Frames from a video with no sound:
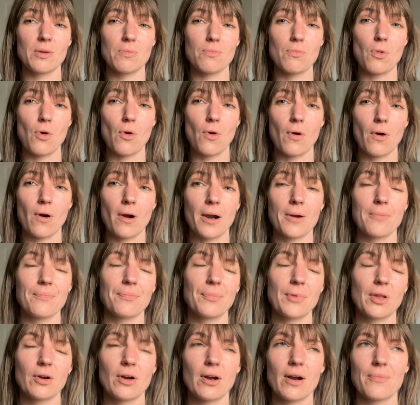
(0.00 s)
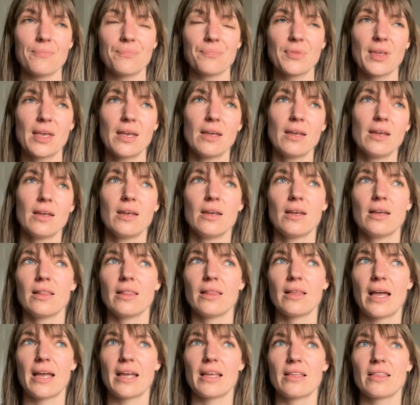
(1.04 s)
more, or
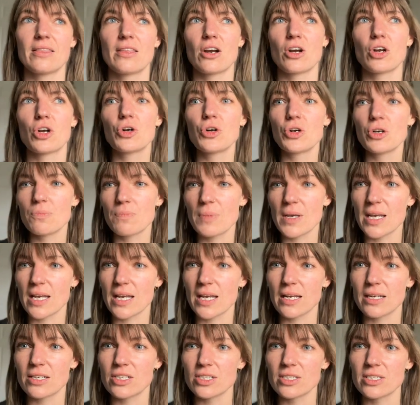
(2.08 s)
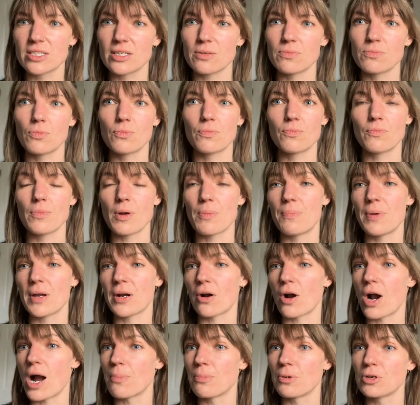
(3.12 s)
like there could be just a
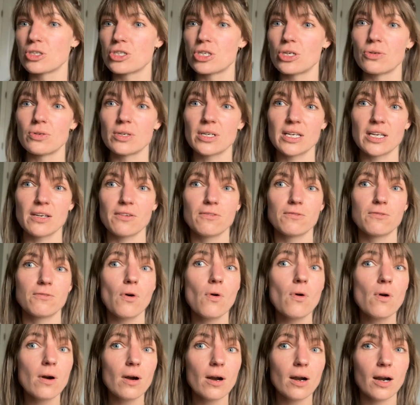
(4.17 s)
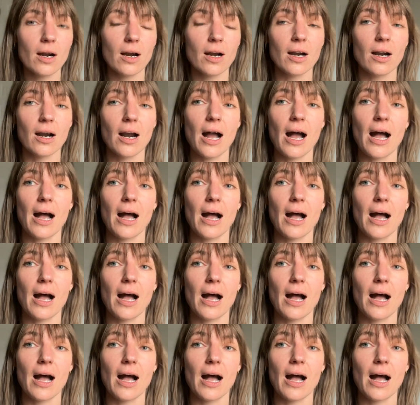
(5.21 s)
bigger opportunity for